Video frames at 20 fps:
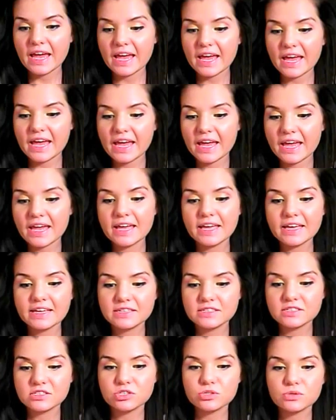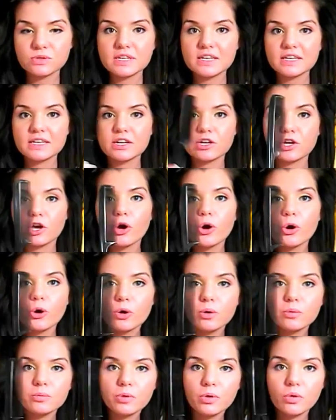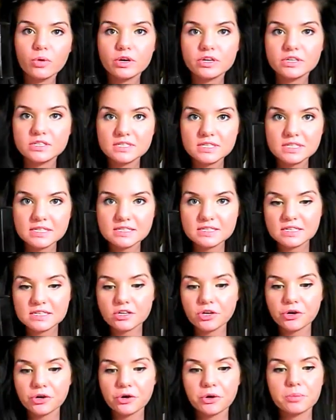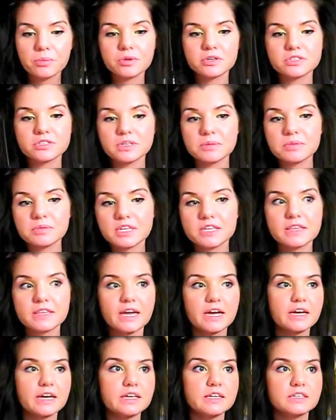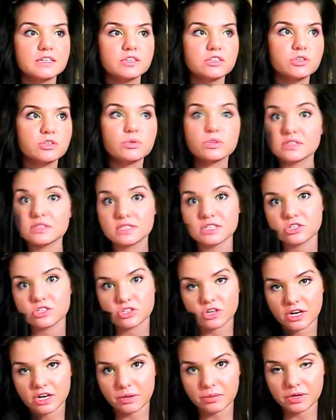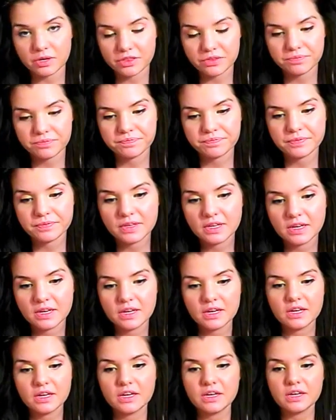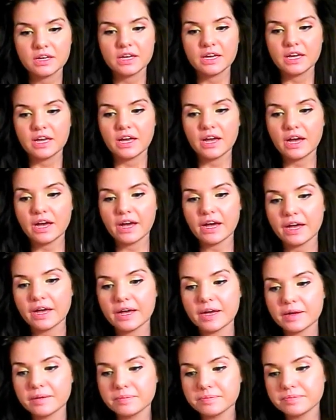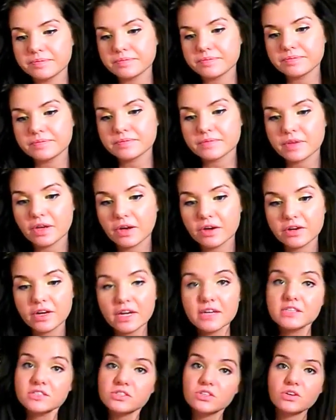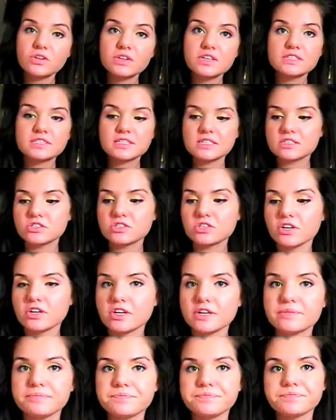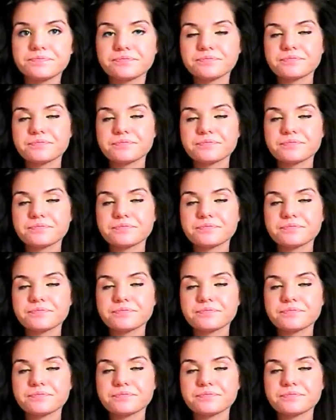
and you need a comb or a teasing comb or something that you can tease your hair with. Um, okay, so let's get started.